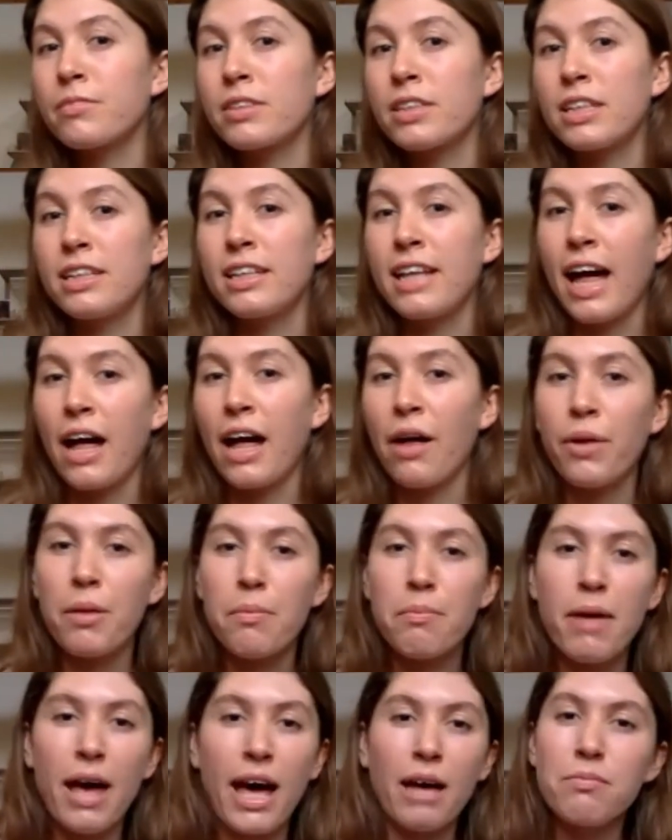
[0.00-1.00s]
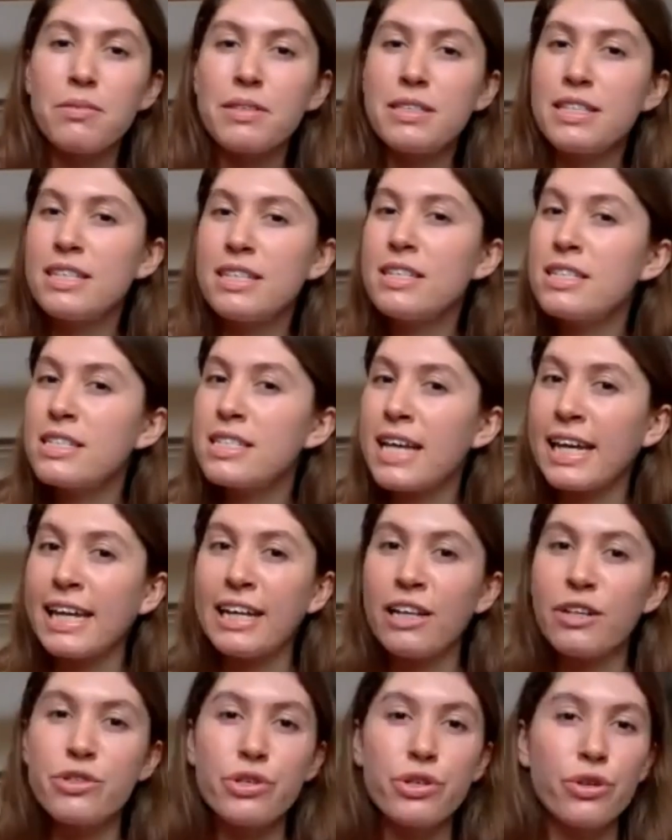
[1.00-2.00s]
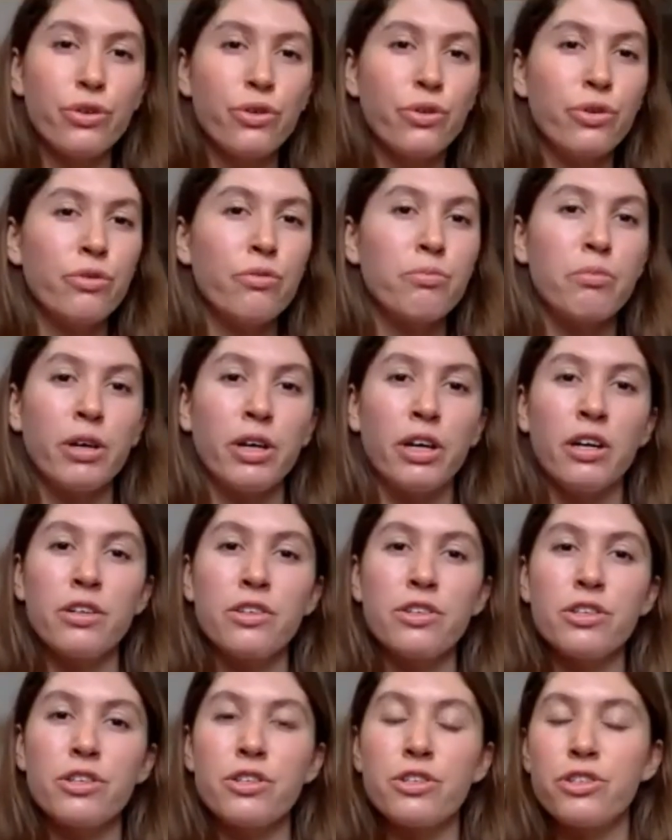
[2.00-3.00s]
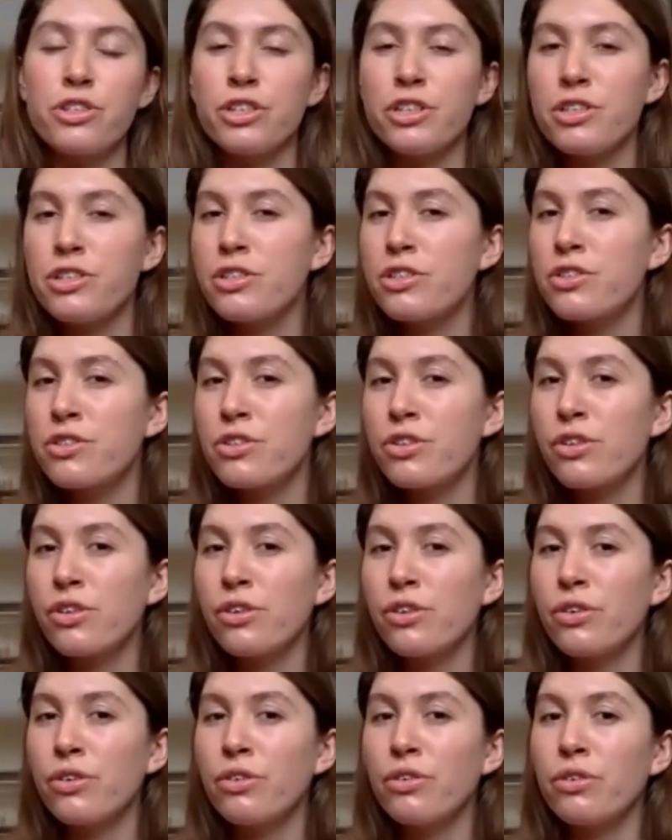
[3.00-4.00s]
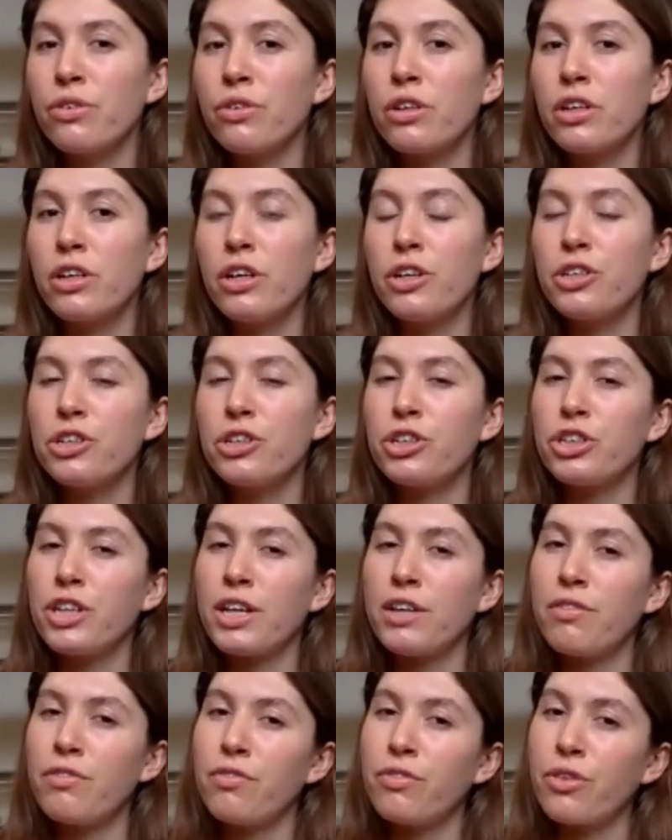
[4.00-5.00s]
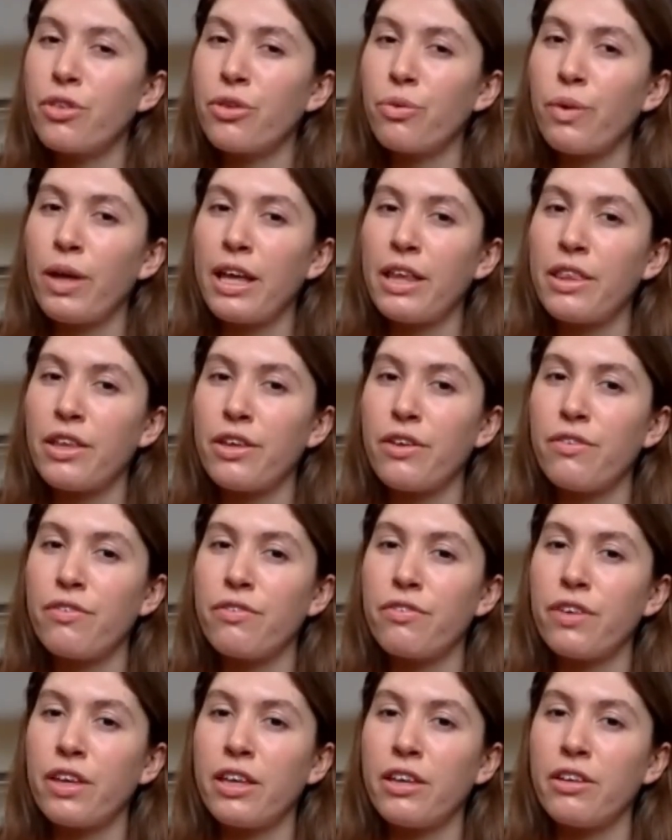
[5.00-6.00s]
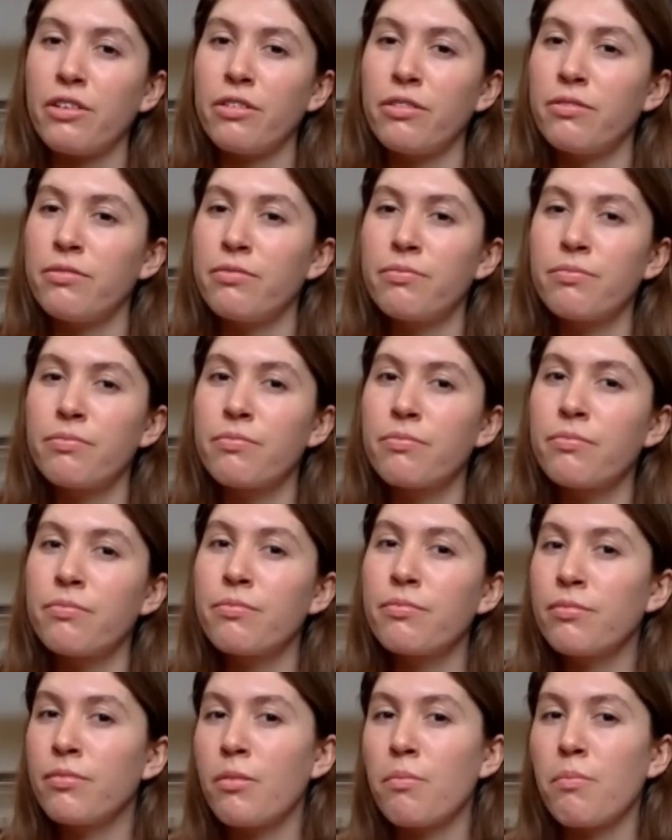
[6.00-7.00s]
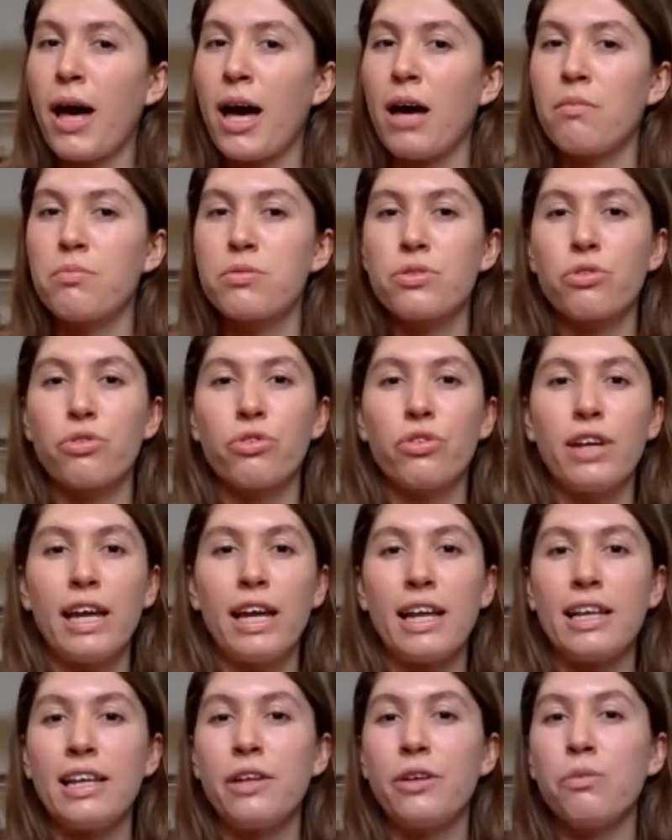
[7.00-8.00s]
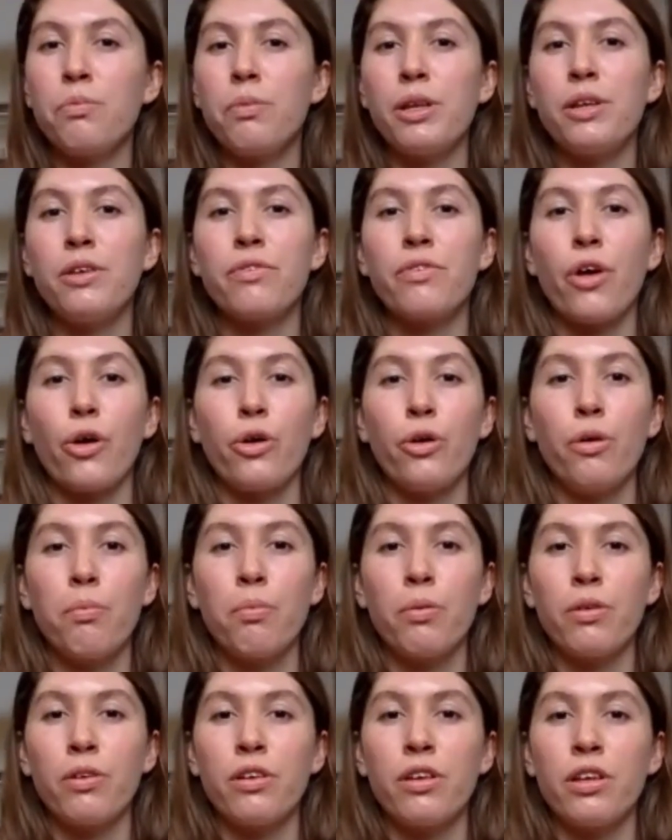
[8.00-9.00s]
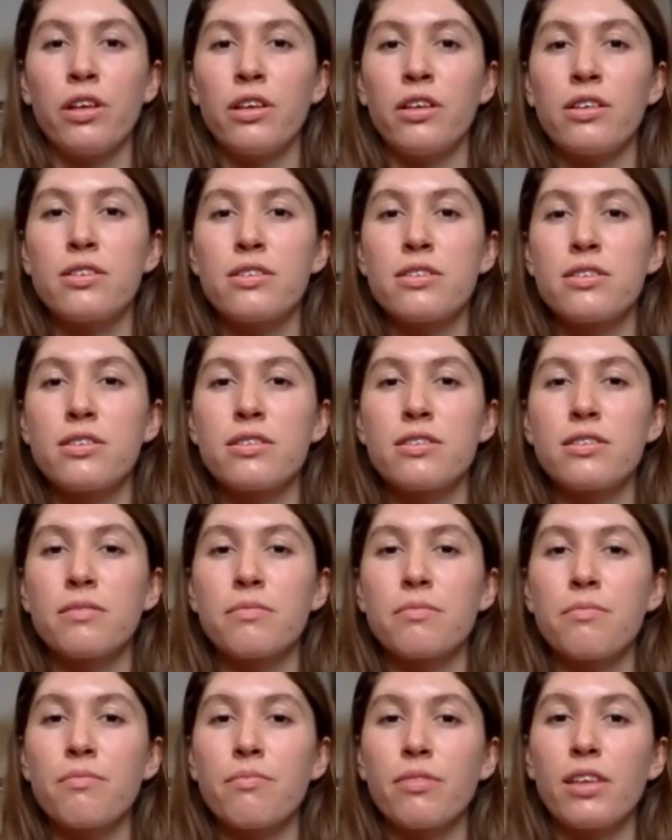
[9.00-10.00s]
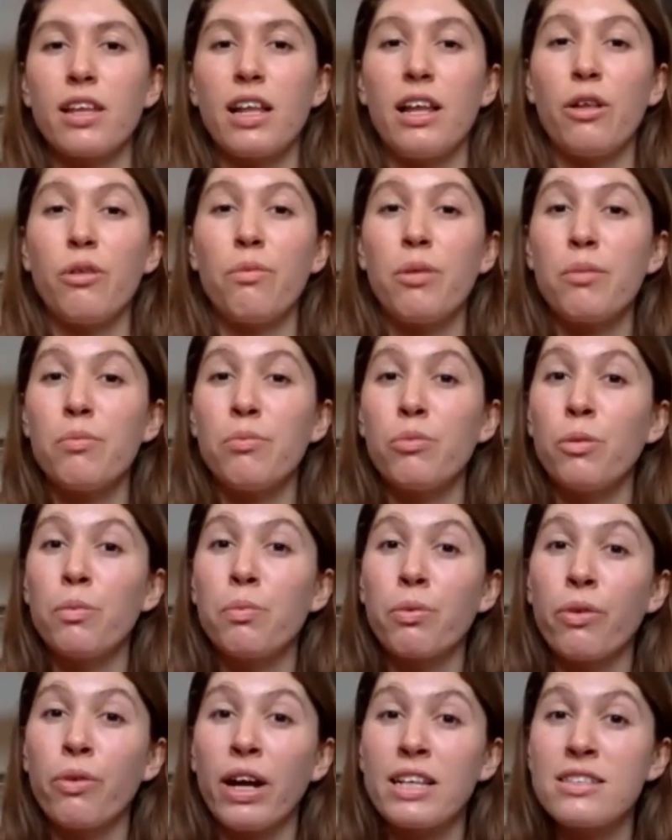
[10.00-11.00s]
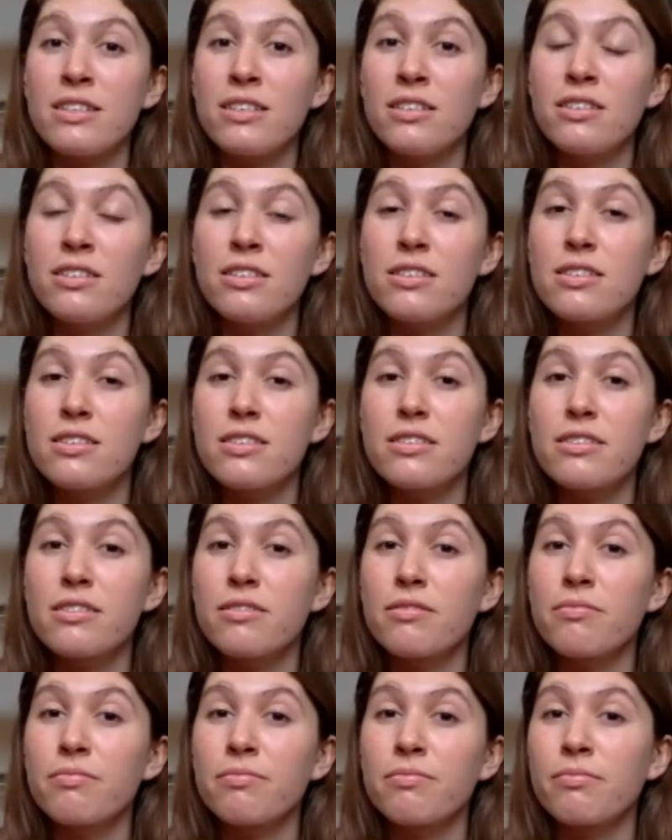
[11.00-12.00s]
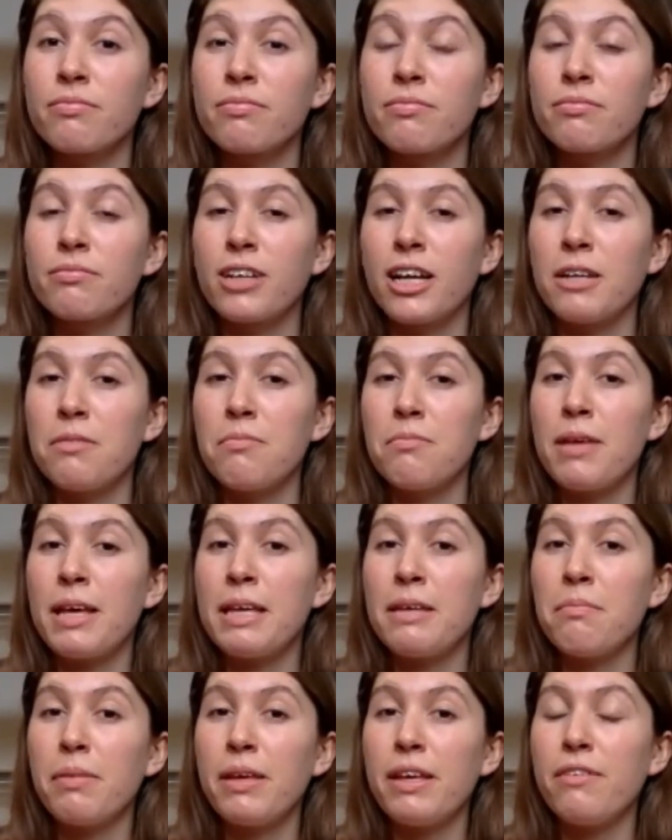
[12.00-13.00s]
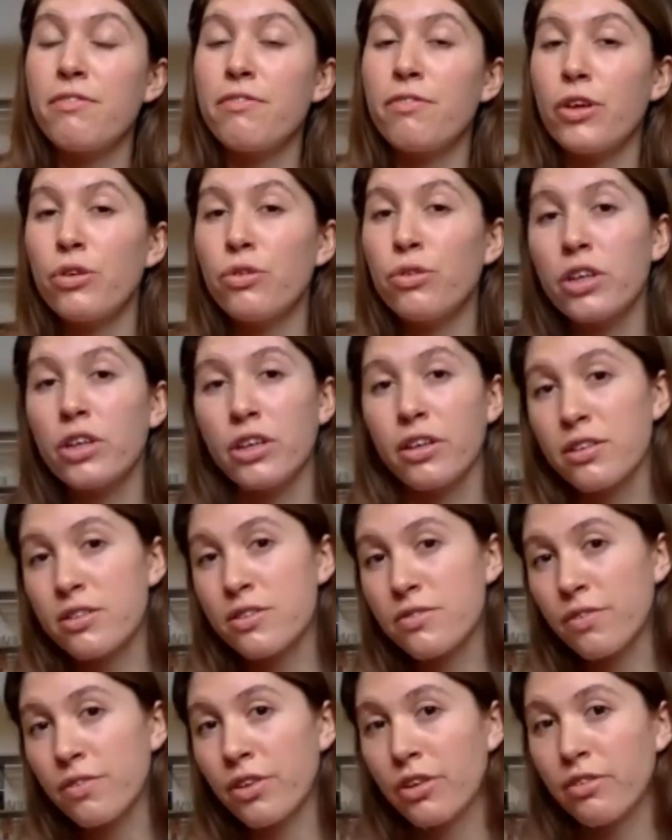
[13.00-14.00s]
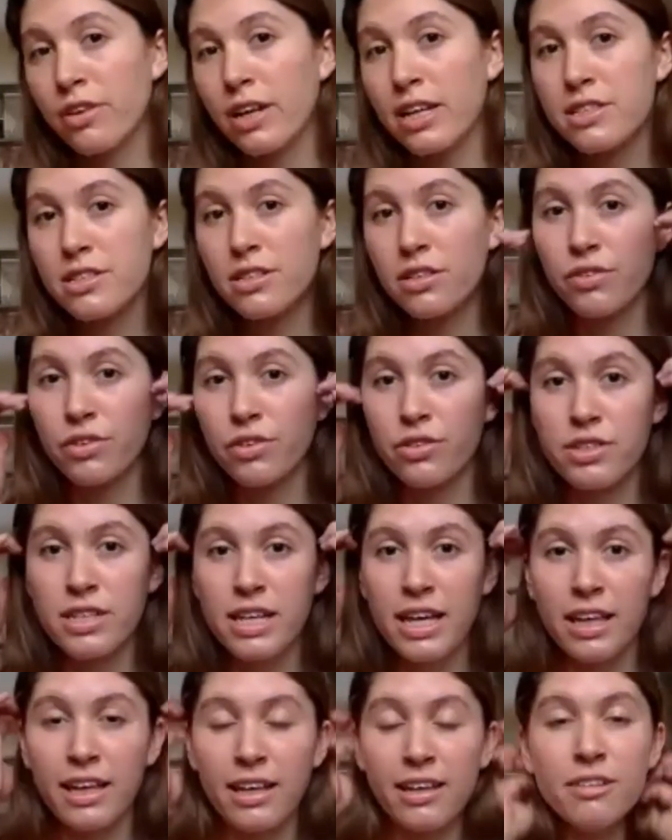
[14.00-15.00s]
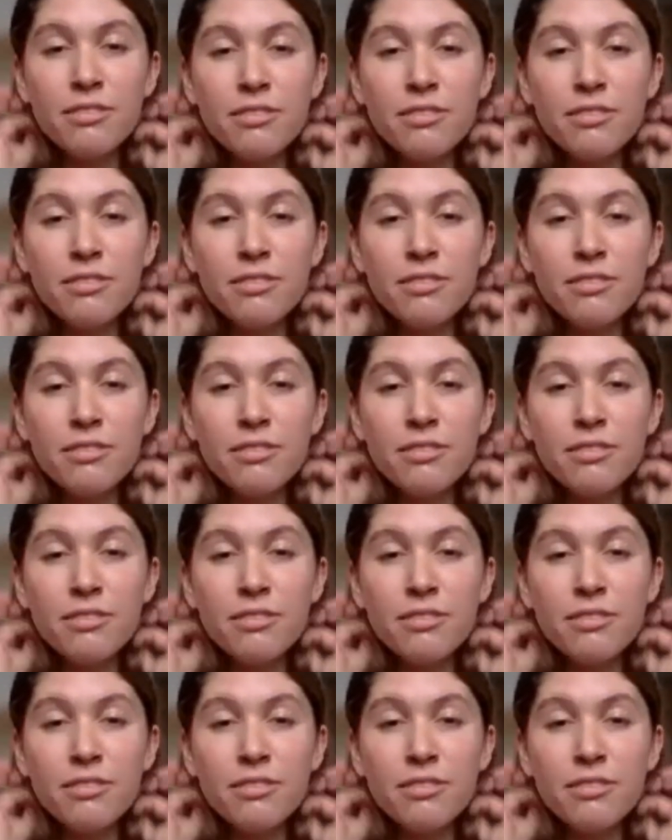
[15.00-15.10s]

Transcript: and how it perhaps didn't take too much just to shift the way that you feel. Perhaps create a little bit of openness, a little bit more presence, and maybe focus for the rest of your day.